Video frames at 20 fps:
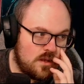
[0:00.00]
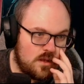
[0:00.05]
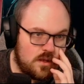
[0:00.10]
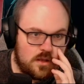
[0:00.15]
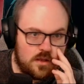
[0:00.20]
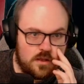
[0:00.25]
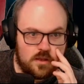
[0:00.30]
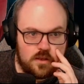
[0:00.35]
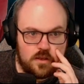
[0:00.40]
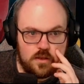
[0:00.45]

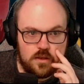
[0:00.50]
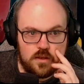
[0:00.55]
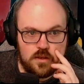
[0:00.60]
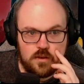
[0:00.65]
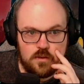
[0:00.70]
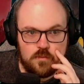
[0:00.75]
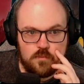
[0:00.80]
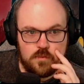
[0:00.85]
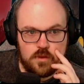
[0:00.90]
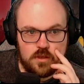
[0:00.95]

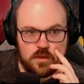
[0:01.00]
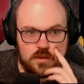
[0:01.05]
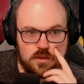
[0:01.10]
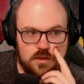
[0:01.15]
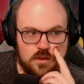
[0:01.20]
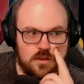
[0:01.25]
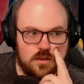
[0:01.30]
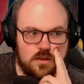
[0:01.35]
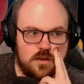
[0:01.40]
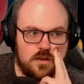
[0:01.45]
Um,
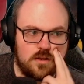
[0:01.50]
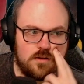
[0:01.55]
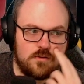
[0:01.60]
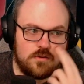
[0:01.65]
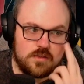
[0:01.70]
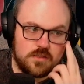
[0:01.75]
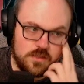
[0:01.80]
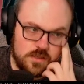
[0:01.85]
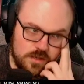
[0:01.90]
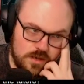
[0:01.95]
no,
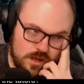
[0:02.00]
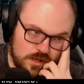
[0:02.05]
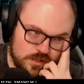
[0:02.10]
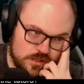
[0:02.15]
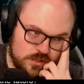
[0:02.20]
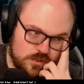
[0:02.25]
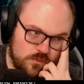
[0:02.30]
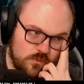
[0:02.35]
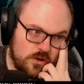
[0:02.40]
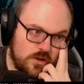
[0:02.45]
what's the
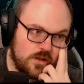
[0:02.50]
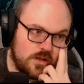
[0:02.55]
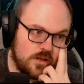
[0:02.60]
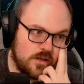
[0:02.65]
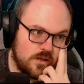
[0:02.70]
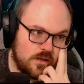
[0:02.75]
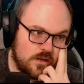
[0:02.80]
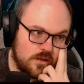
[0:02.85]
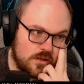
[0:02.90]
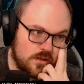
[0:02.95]
next
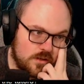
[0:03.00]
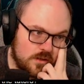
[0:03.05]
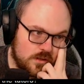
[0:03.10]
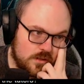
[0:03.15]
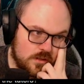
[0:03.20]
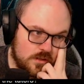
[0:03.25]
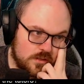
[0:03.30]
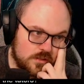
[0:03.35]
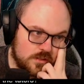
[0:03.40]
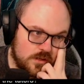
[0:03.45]
one?
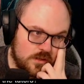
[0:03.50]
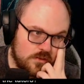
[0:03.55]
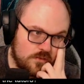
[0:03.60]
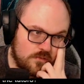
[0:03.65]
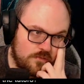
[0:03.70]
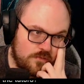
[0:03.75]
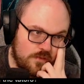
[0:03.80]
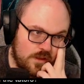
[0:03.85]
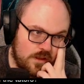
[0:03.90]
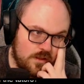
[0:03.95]
It's either
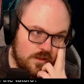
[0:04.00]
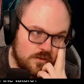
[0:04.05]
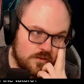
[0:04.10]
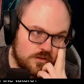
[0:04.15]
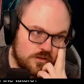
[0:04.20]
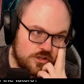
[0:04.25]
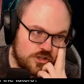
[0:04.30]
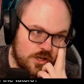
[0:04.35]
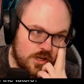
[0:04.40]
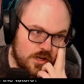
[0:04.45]
Veil or
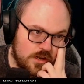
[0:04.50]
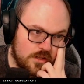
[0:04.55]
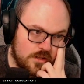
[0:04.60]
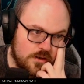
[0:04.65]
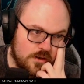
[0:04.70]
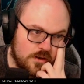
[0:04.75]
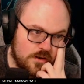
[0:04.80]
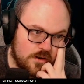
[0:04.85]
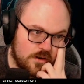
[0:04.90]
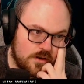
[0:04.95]

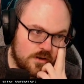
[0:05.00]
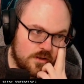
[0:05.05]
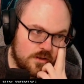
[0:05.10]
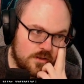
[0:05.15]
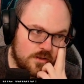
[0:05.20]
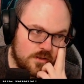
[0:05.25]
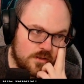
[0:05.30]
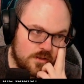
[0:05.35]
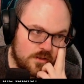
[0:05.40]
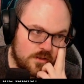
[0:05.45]
Channeler.
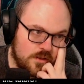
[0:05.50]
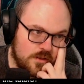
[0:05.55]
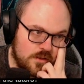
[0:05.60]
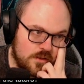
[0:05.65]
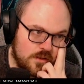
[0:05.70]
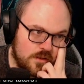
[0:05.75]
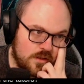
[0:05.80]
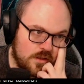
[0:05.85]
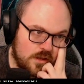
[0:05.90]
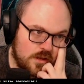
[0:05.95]

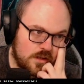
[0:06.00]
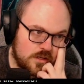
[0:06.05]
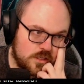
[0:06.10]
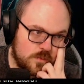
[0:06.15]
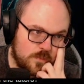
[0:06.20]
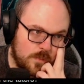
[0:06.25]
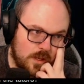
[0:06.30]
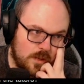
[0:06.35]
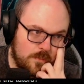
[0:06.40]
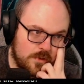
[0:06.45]
I guess
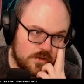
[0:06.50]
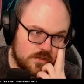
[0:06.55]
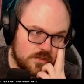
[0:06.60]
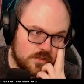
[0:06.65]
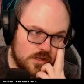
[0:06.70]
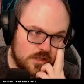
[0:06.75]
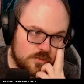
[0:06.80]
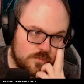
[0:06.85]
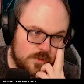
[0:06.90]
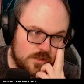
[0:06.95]
Spell Pierce
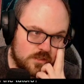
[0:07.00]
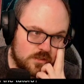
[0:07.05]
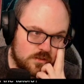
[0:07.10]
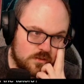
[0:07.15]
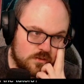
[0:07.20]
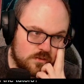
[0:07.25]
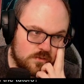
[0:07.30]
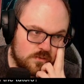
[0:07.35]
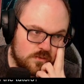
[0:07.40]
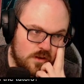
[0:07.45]
gets me
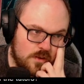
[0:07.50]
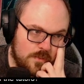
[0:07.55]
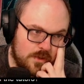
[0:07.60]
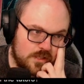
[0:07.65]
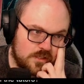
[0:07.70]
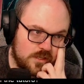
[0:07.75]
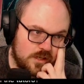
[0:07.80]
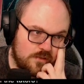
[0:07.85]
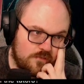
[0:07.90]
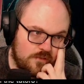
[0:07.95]
too. I'm gonna
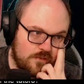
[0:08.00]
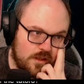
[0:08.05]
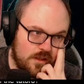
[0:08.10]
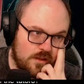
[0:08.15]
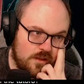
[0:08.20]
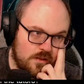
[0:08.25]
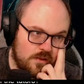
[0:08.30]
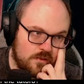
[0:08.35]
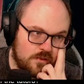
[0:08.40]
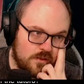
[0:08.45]
take
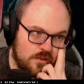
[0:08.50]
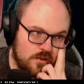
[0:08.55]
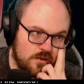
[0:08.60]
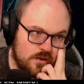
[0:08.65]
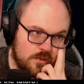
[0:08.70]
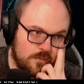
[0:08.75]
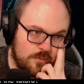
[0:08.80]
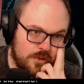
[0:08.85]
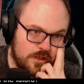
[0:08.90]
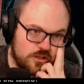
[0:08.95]
Veil, and they're
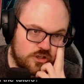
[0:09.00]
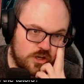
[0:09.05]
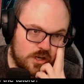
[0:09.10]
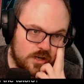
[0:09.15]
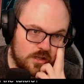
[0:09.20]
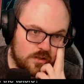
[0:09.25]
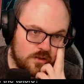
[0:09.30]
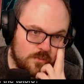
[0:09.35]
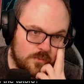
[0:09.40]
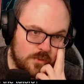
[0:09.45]
gonna play
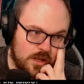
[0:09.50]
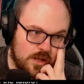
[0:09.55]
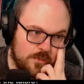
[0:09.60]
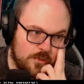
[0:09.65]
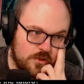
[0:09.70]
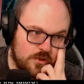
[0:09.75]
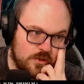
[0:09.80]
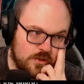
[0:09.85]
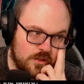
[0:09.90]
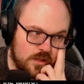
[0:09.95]
Channeler
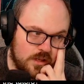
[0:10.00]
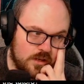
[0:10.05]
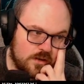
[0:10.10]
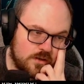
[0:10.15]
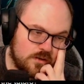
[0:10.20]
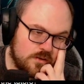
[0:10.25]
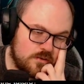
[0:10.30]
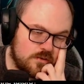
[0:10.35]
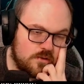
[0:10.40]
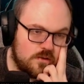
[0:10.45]
Bobble, and
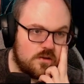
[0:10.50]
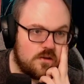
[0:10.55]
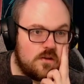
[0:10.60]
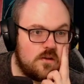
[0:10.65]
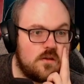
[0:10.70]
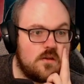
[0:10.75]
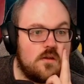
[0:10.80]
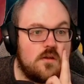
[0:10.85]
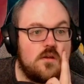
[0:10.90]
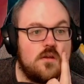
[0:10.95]
then
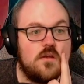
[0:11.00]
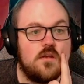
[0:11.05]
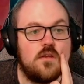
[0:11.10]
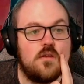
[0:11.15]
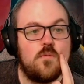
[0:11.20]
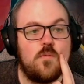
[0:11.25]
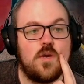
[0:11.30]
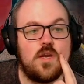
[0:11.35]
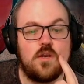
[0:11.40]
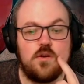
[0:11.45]

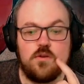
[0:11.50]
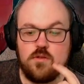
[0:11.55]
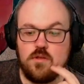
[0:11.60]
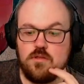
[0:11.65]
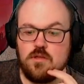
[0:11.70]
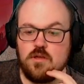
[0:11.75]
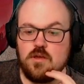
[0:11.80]
we can do the